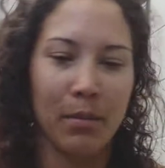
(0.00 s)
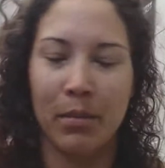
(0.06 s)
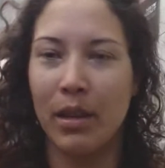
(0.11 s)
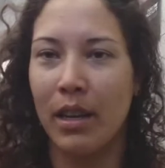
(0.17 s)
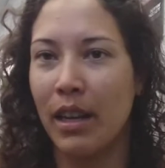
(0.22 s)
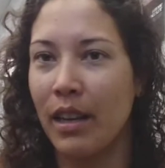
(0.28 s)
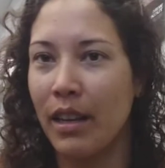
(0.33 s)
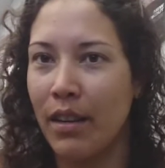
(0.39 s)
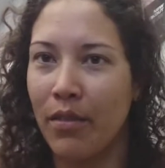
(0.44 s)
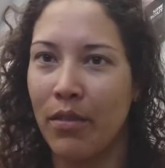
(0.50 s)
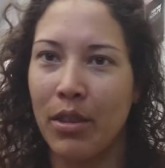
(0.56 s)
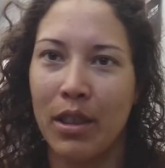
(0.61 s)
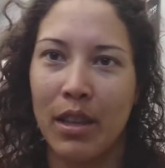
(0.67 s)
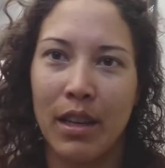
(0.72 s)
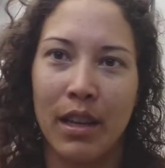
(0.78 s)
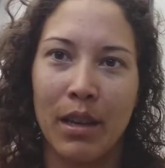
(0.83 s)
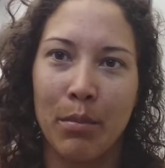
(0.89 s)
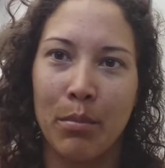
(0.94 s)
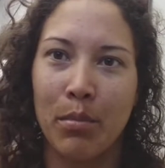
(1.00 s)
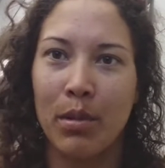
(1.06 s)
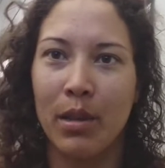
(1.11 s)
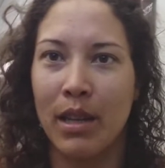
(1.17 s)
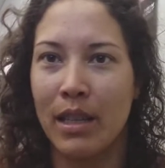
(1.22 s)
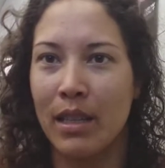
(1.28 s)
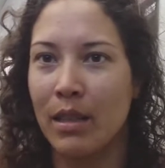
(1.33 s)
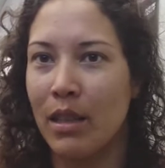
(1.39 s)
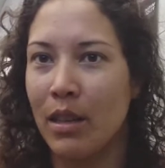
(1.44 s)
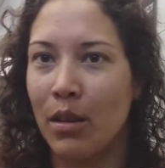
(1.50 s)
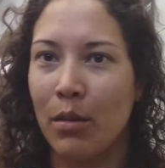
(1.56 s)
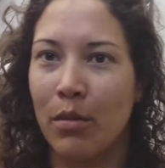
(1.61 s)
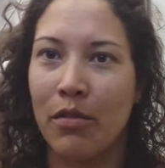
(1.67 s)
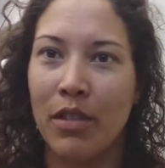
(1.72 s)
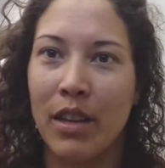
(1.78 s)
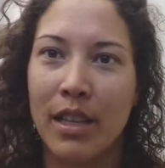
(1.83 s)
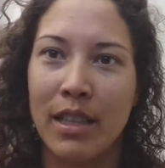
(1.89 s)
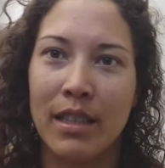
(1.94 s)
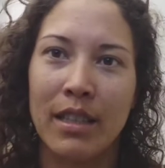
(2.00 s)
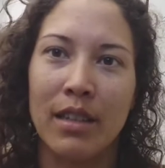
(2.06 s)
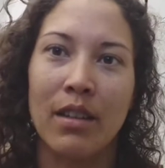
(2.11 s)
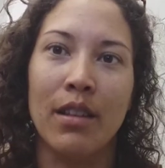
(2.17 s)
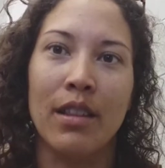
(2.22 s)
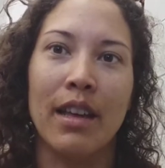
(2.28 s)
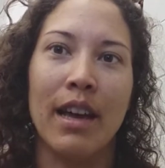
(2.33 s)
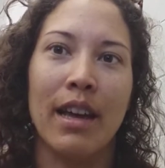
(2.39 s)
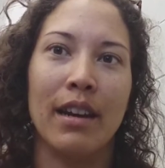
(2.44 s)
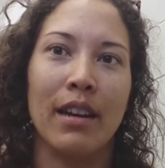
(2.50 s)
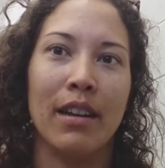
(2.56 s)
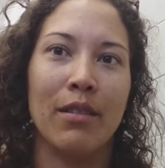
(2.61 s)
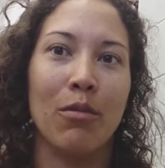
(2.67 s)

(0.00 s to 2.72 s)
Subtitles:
getting everything in place, fins and all that.